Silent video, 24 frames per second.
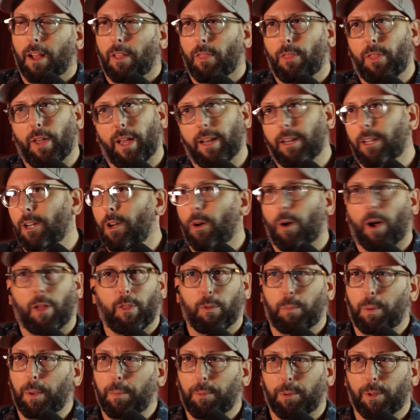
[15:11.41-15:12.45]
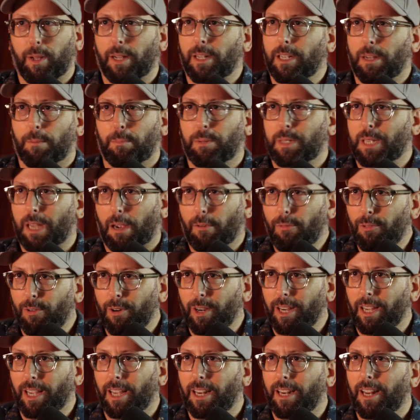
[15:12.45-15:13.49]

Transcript: then other people end up suffering.